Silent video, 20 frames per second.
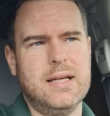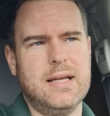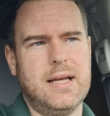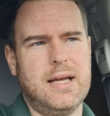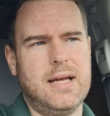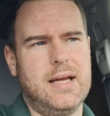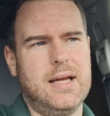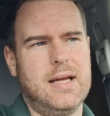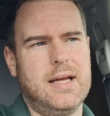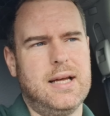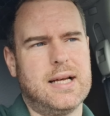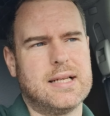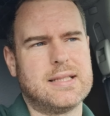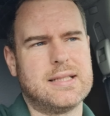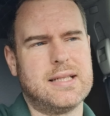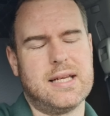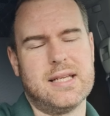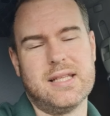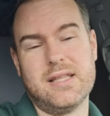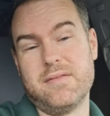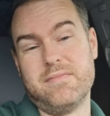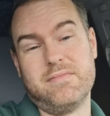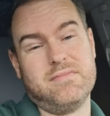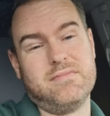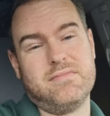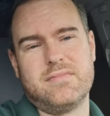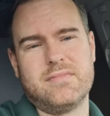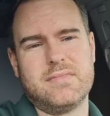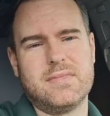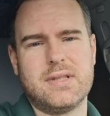I said to them,
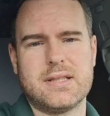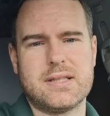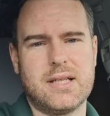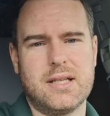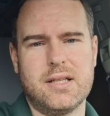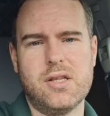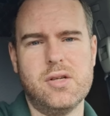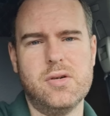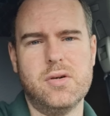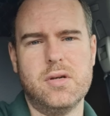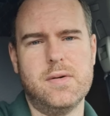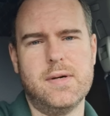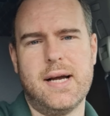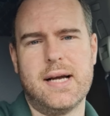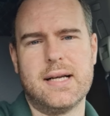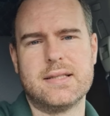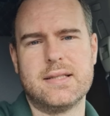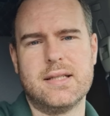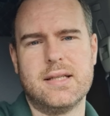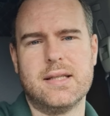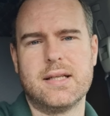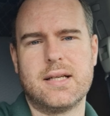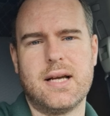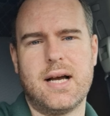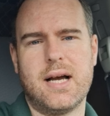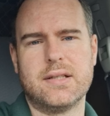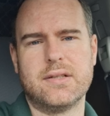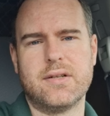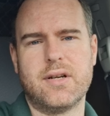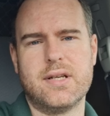the only way I can take the
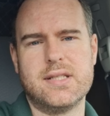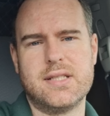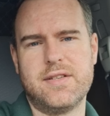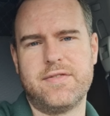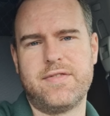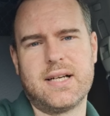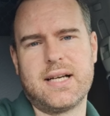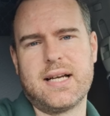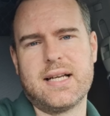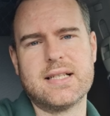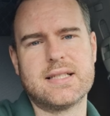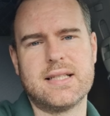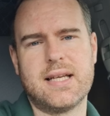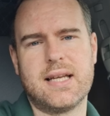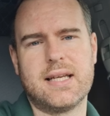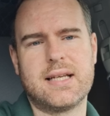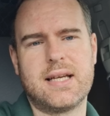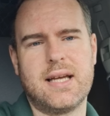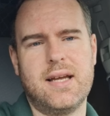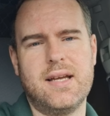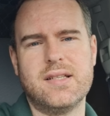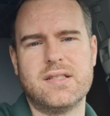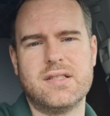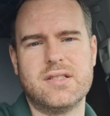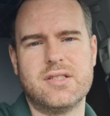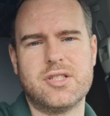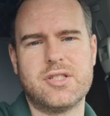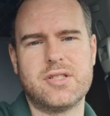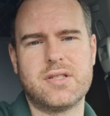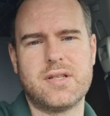garden on is if I get a set of keys and
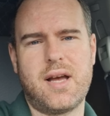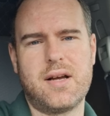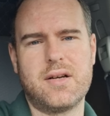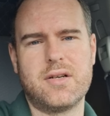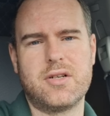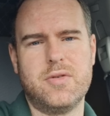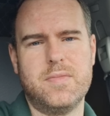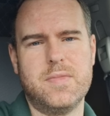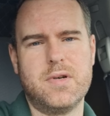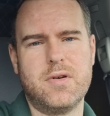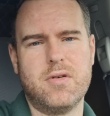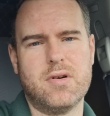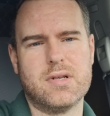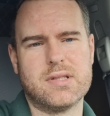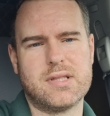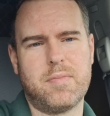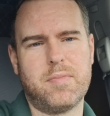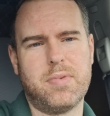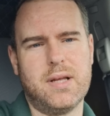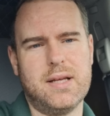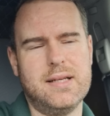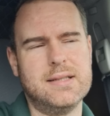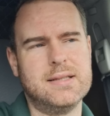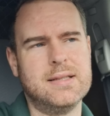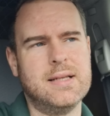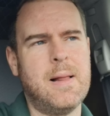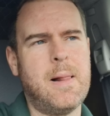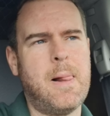just I can come and go as I please.